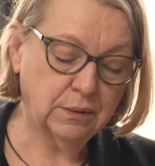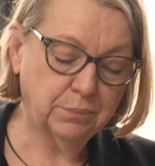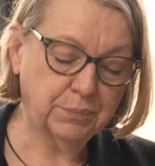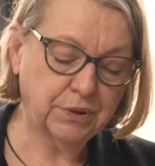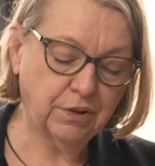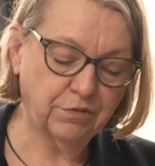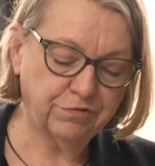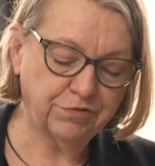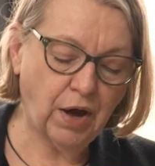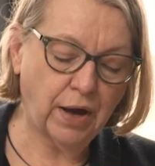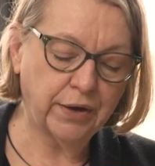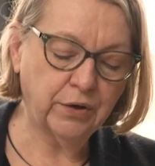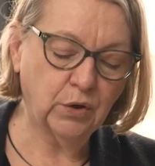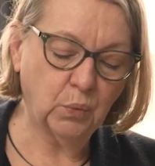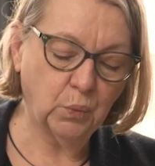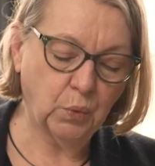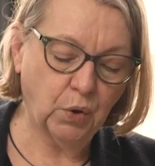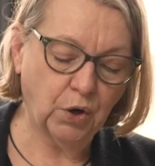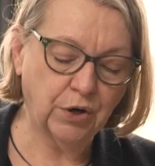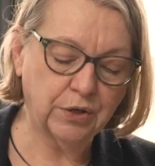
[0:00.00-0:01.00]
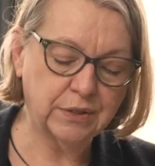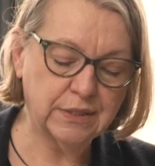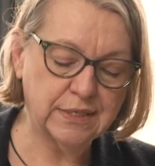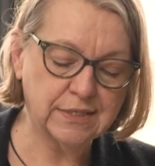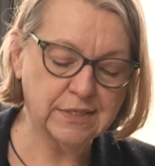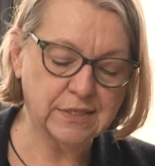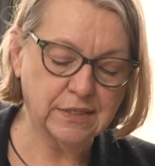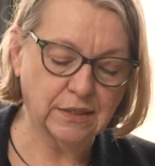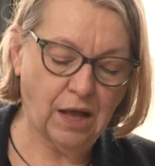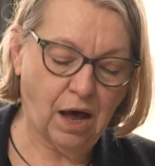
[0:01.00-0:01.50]
But the final word
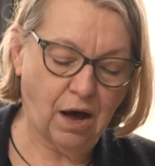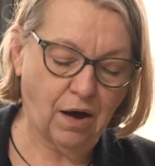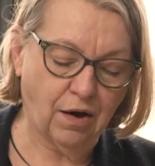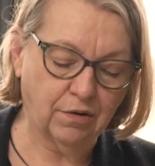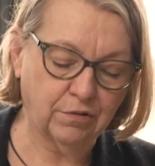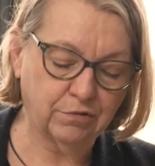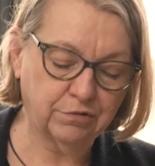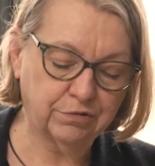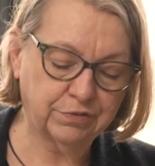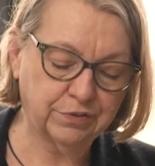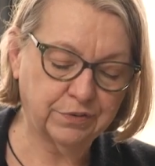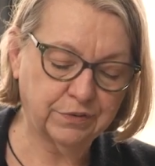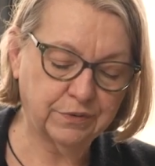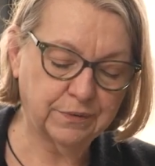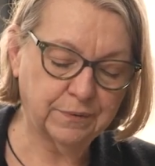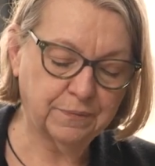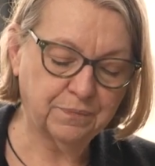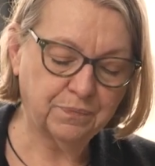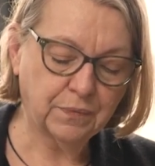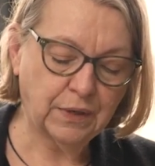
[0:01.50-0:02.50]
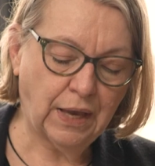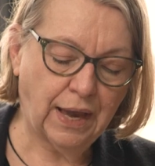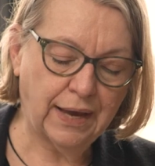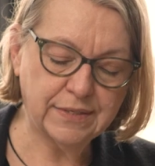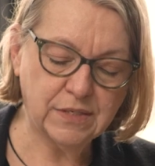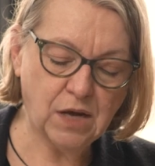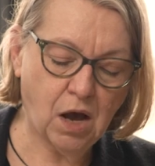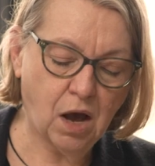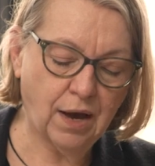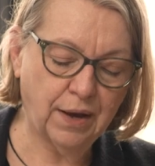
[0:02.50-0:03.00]
is love. At
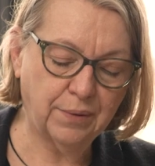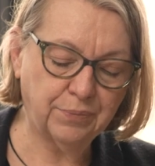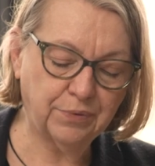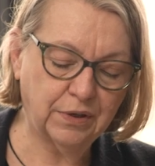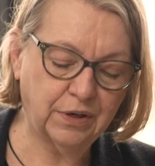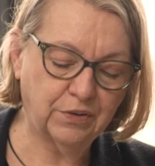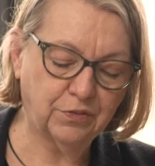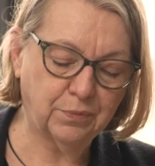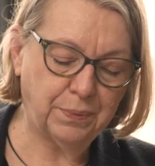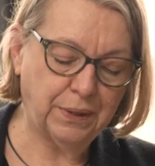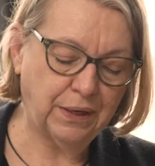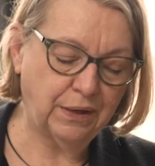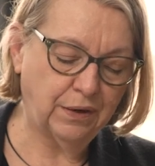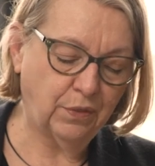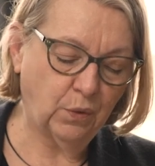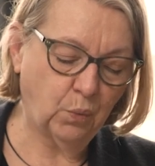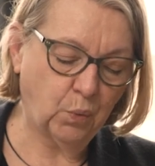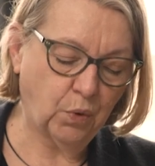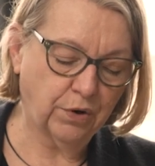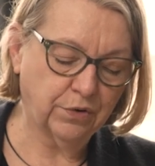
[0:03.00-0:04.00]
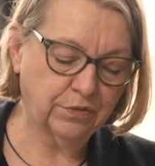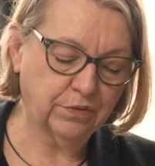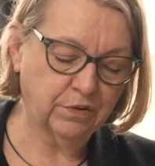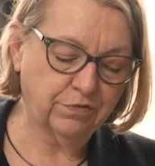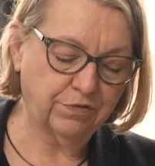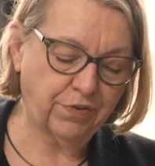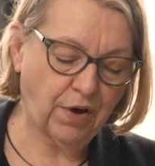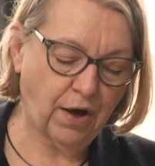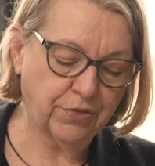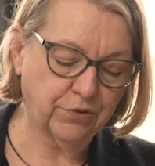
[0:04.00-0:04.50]
times it has been, in the words
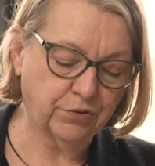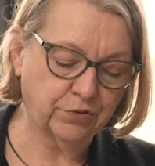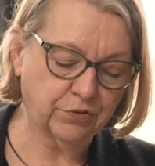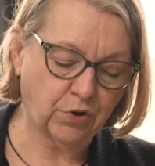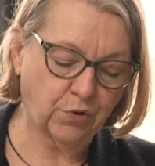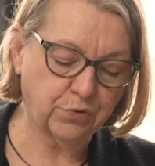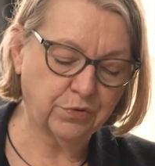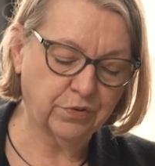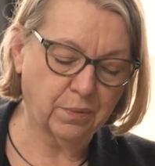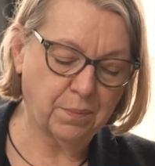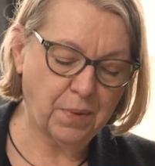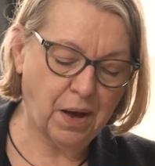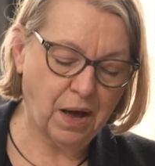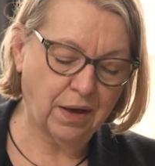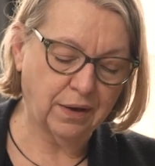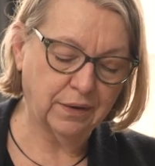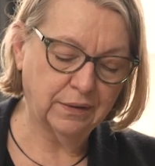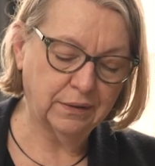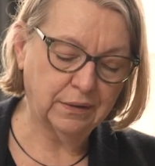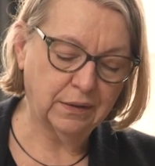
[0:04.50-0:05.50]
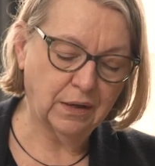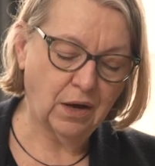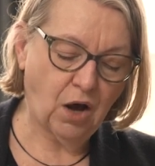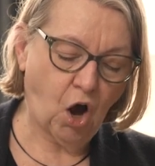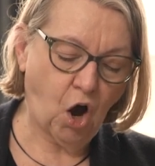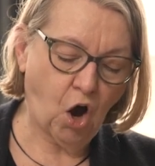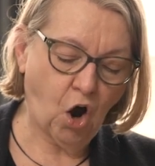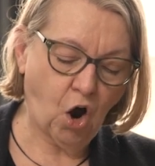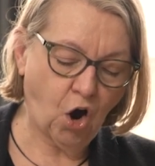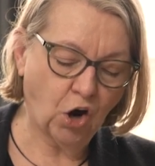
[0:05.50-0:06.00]
of Father Zosima,
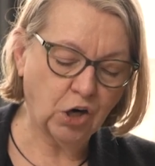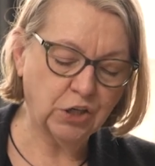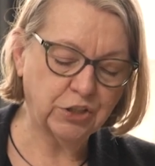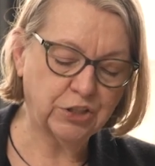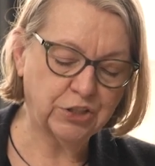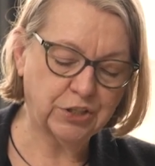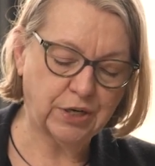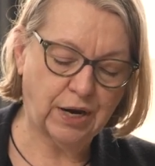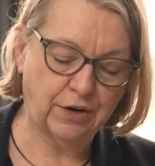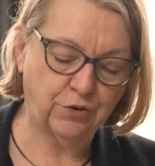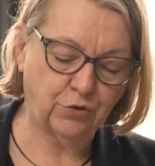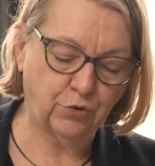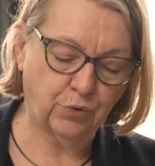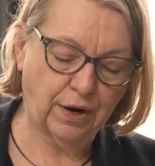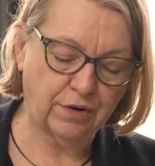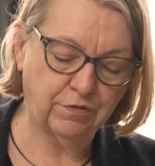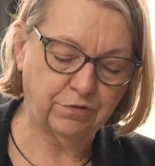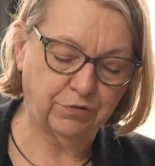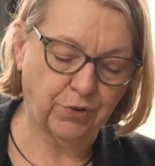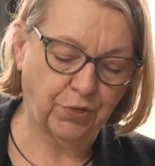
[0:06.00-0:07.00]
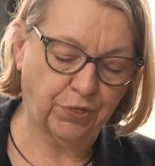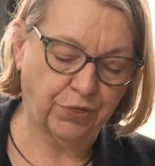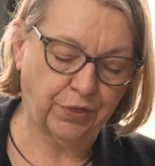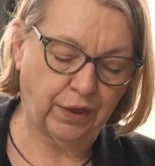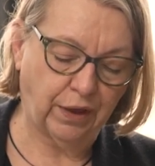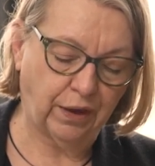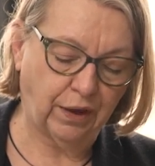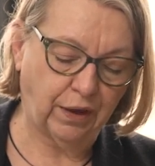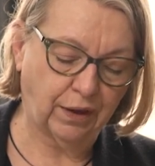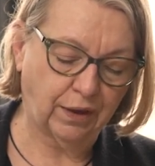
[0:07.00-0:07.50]
a harsh and dreadful
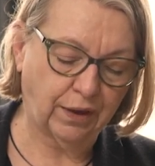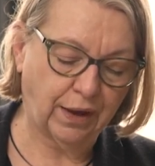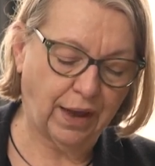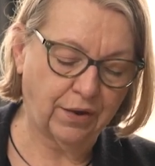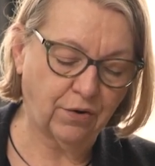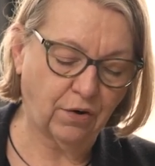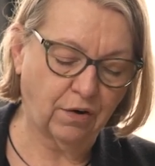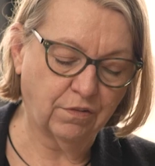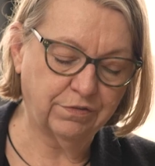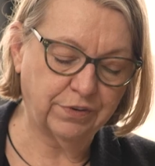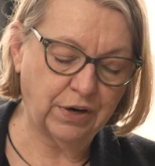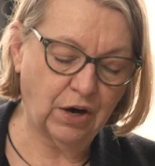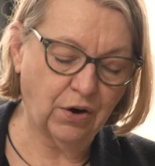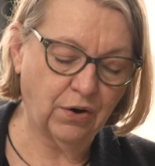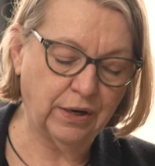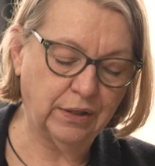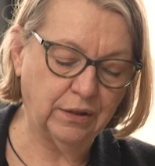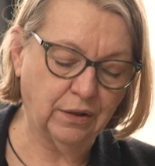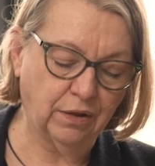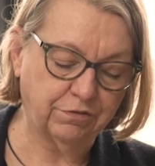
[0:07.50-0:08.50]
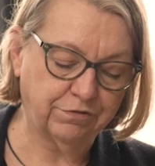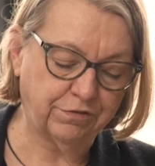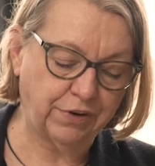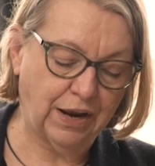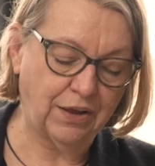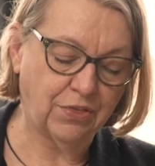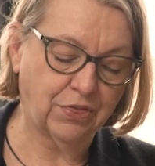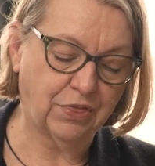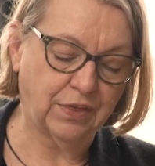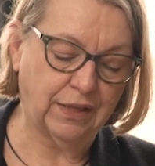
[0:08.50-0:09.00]
thing, and our very
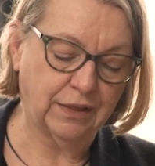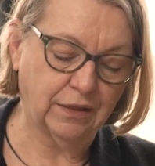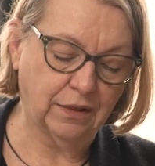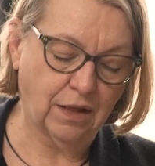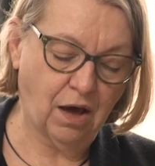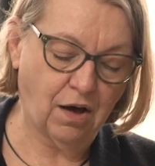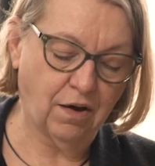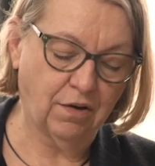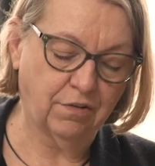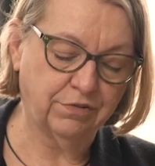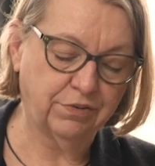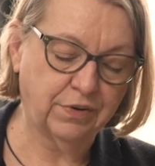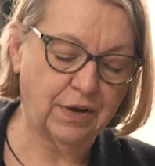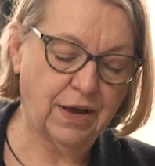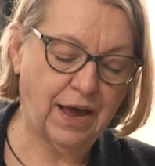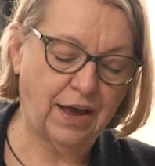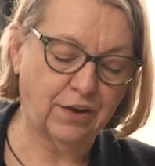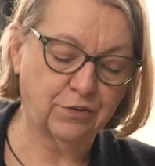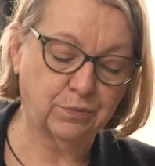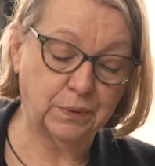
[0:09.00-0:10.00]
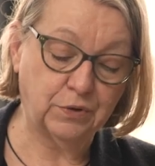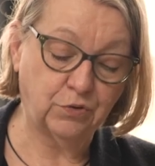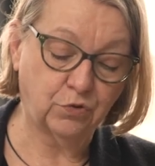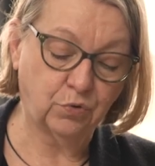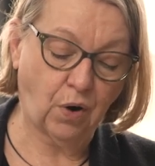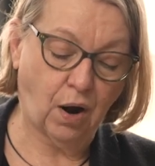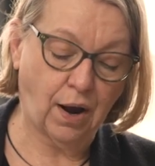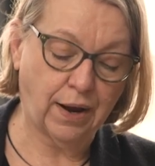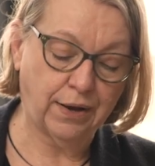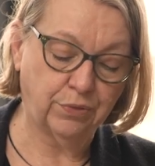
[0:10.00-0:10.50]
faith in love has been
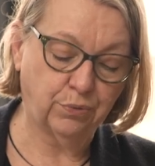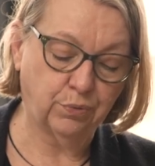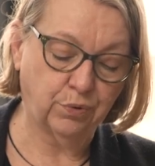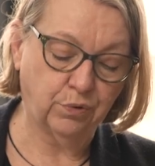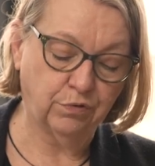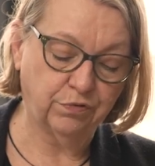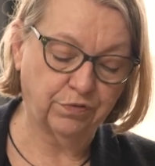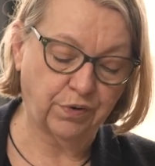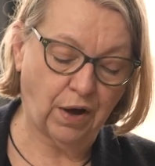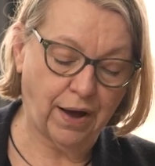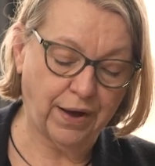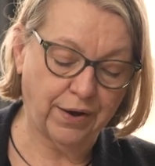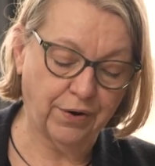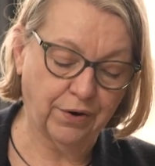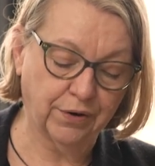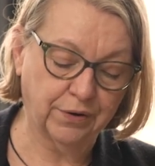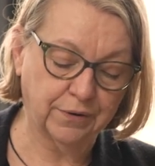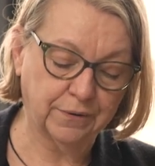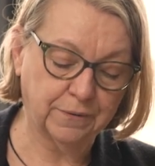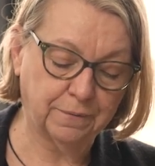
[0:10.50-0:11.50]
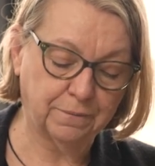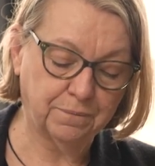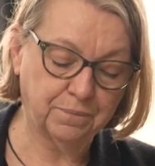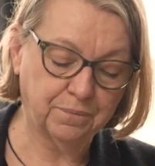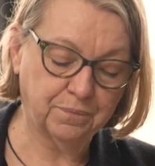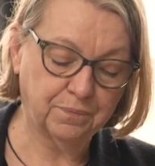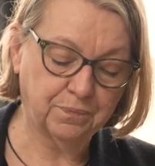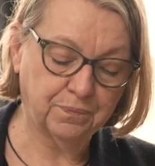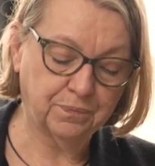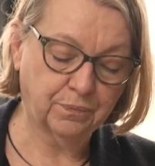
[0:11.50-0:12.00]
tried through fire.
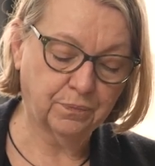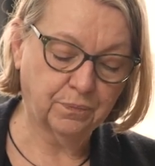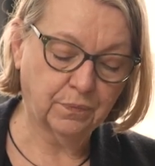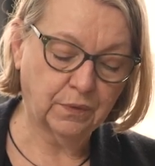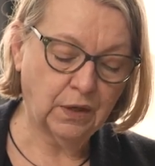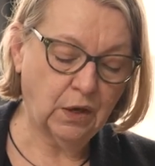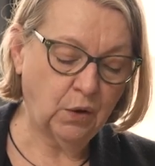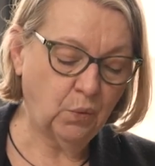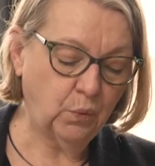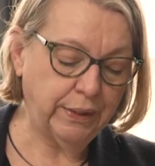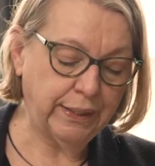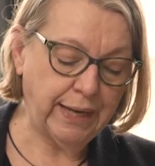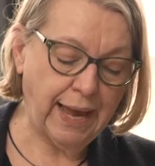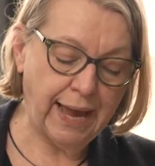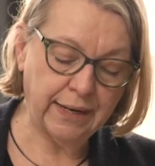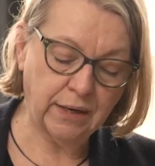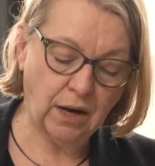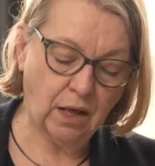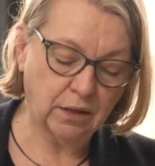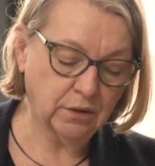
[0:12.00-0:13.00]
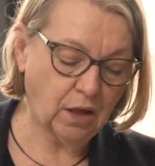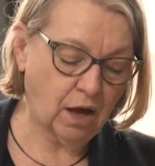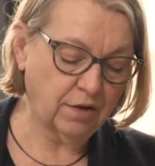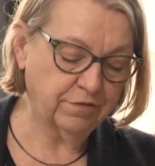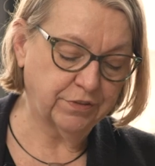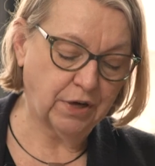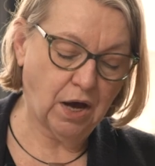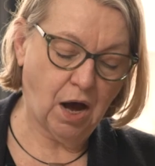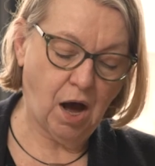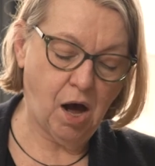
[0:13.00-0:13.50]
We cannot
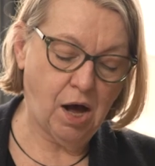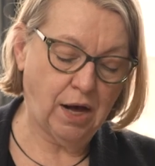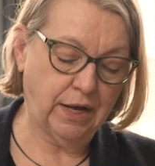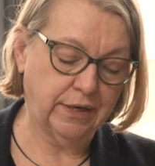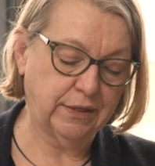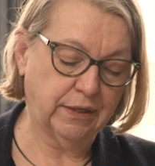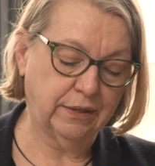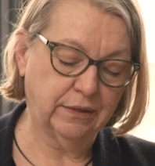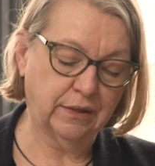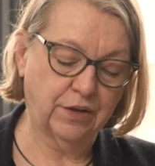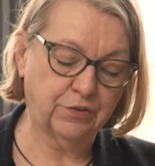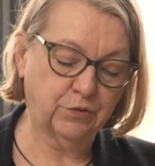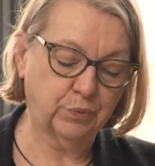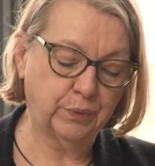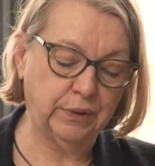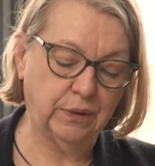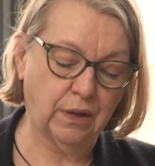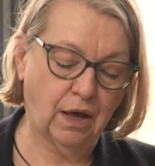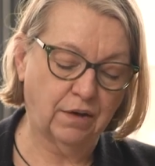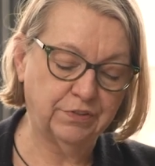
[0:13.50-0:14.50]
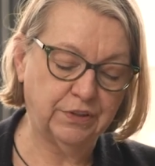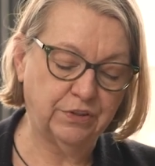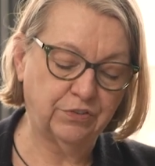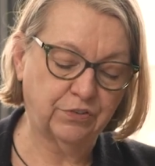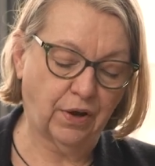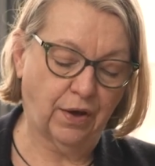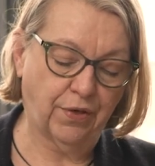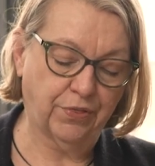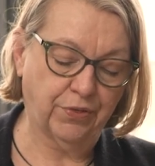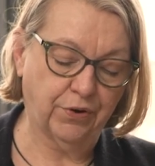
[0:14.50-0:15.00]
love God unless we love each
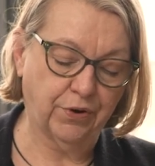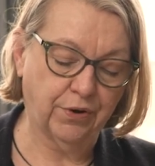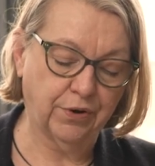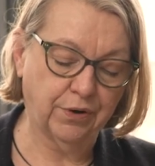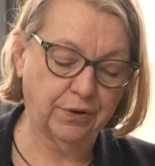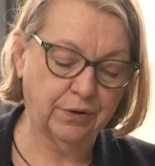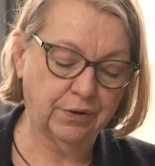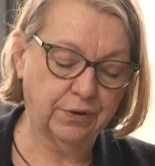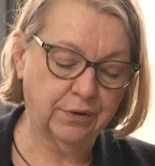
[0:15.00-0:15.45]
other.